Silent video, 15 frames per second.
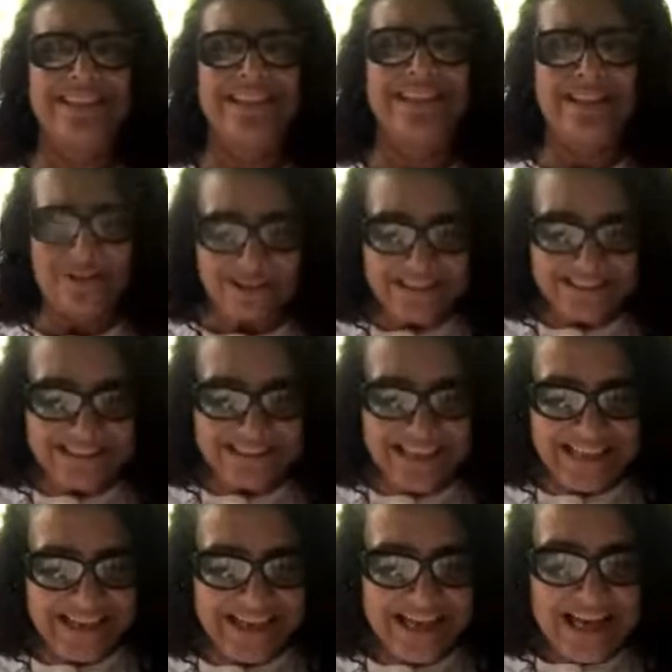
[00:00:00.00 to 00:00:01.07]
Do you
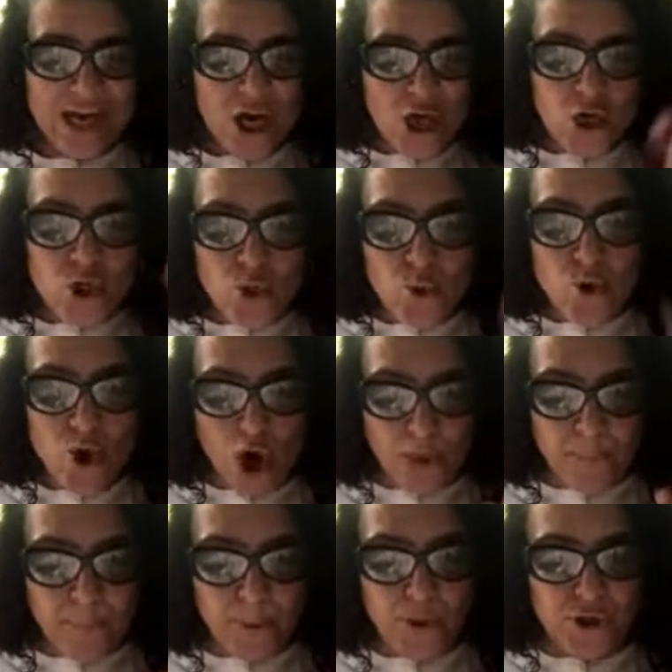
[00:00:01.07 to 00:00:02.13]
understand? Do
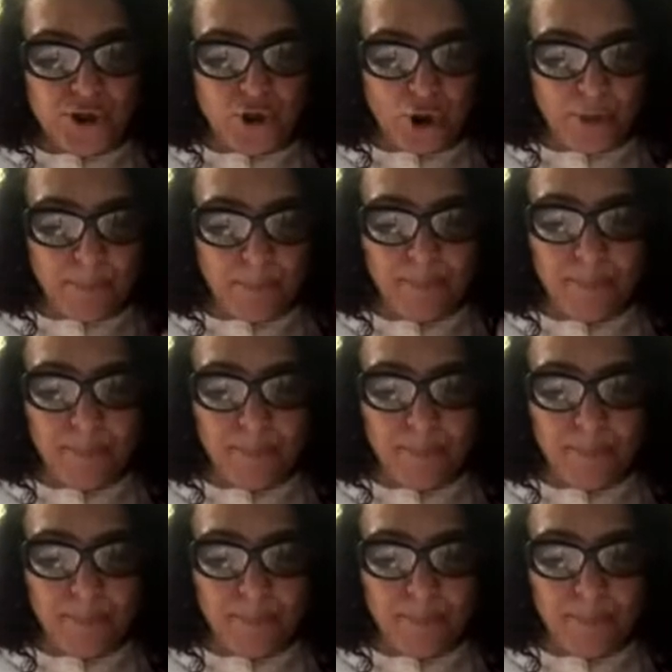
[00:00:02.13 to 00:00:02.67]
not put your